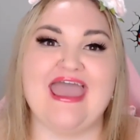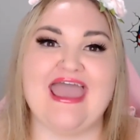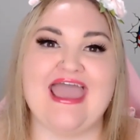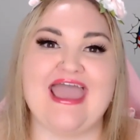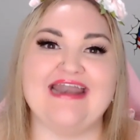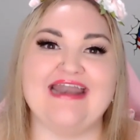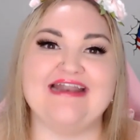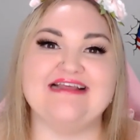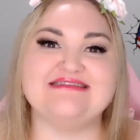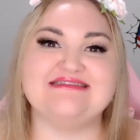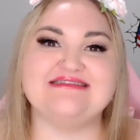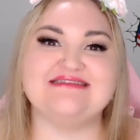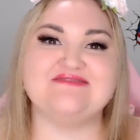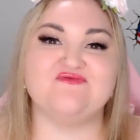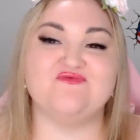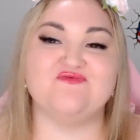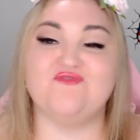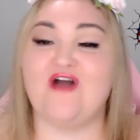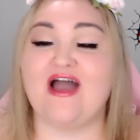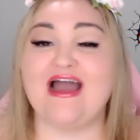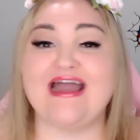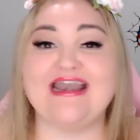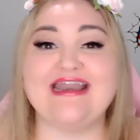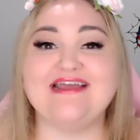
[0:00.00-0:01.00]
And it's
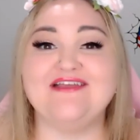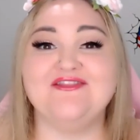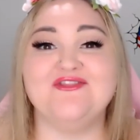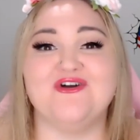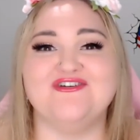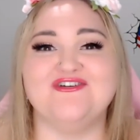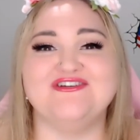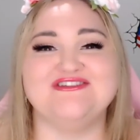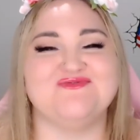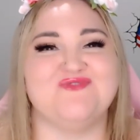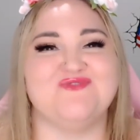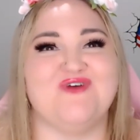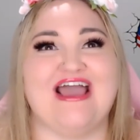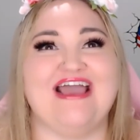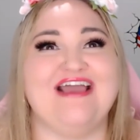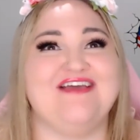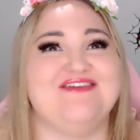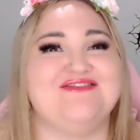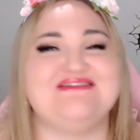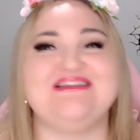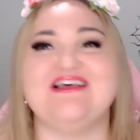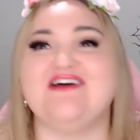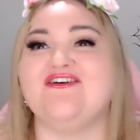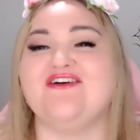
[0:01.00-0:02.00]
riding those
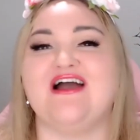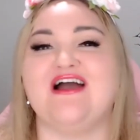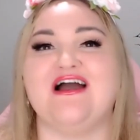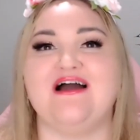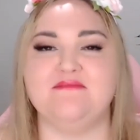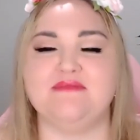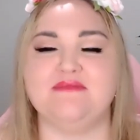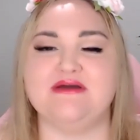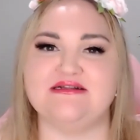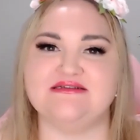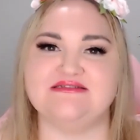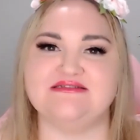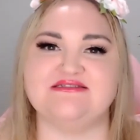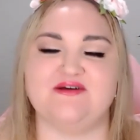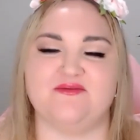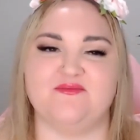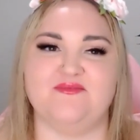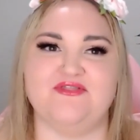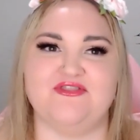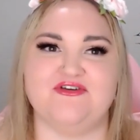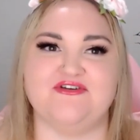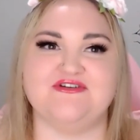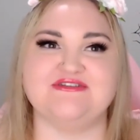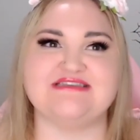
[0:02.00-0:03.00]
waves. All right, I'm going to stop
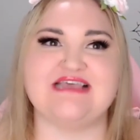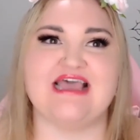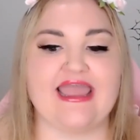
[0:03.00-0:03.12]
with those.